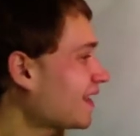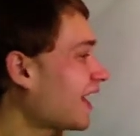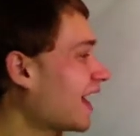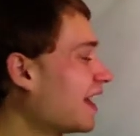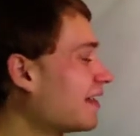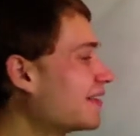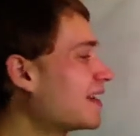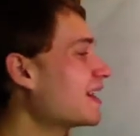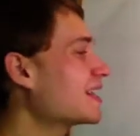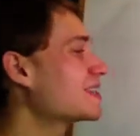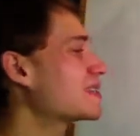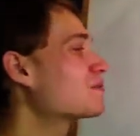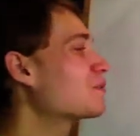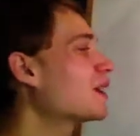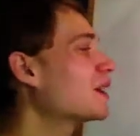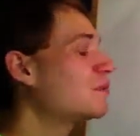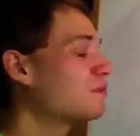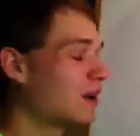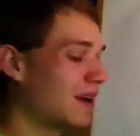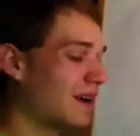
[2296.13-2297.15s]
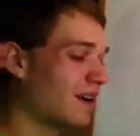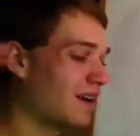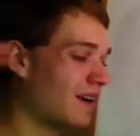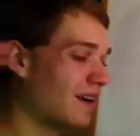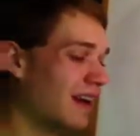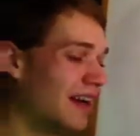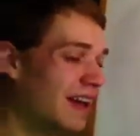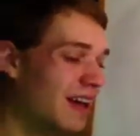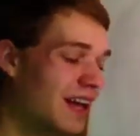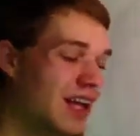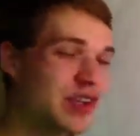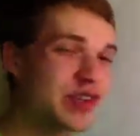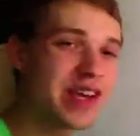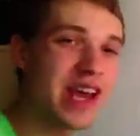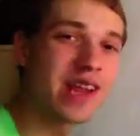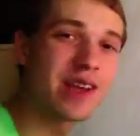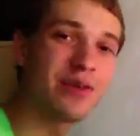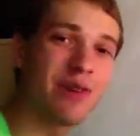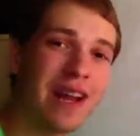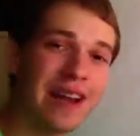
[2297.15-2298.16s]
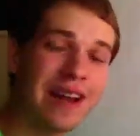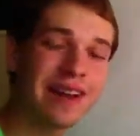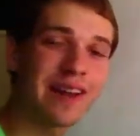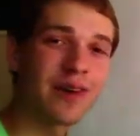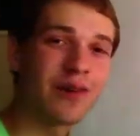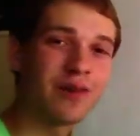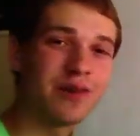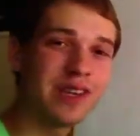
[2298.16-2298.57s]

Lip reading: And that's when we are accelerating or